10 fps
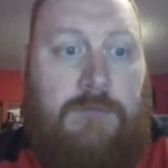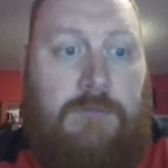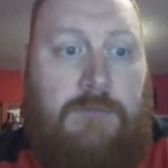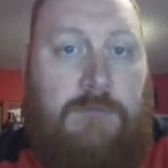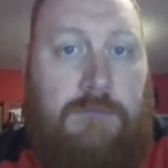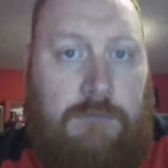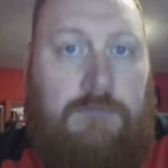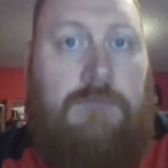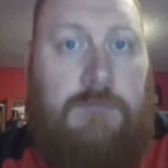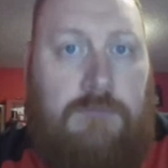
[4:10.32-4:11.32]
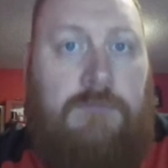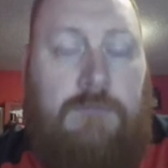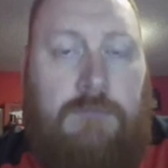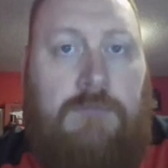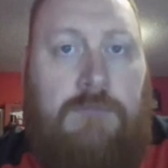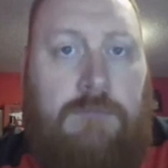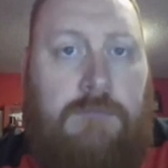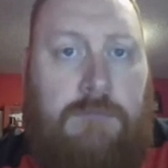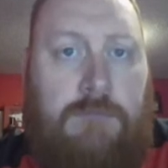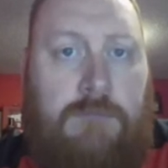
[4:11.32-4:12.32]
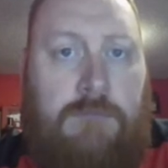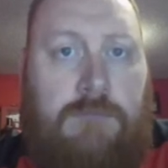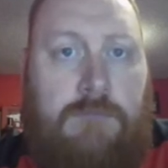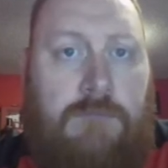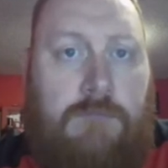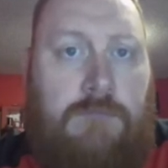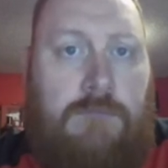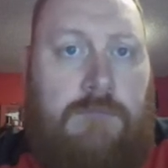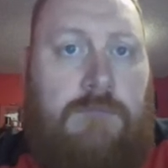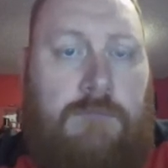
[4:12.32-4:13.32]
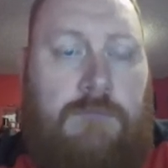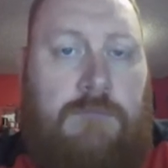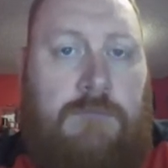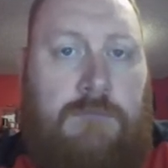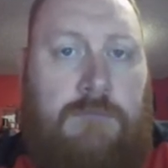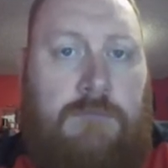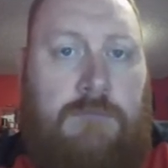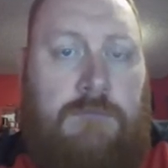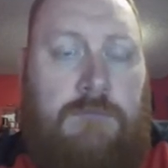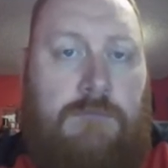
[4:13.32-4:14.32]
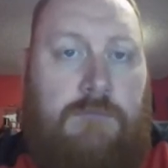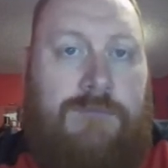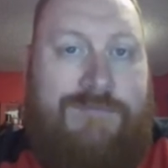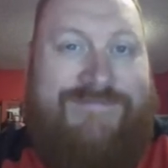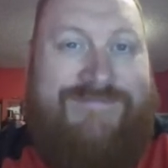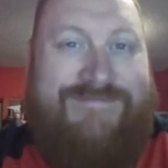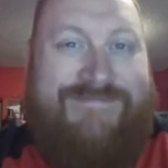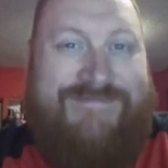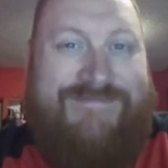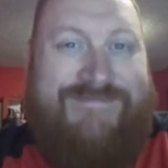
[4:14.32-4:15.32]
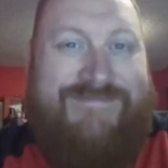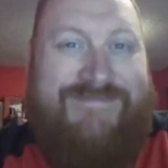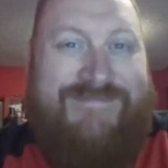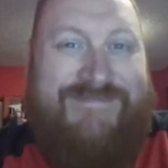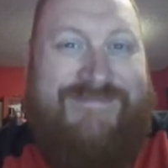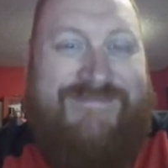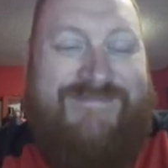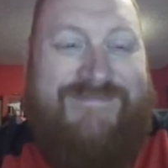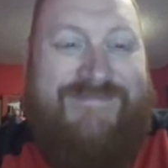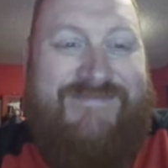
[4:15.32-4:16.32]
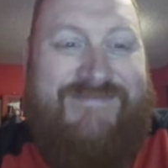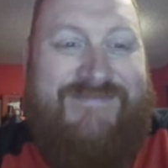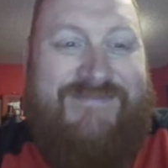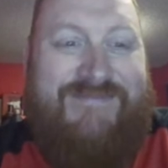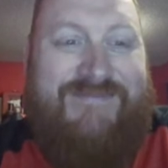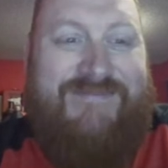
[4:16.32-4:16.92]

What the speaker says: [no speech]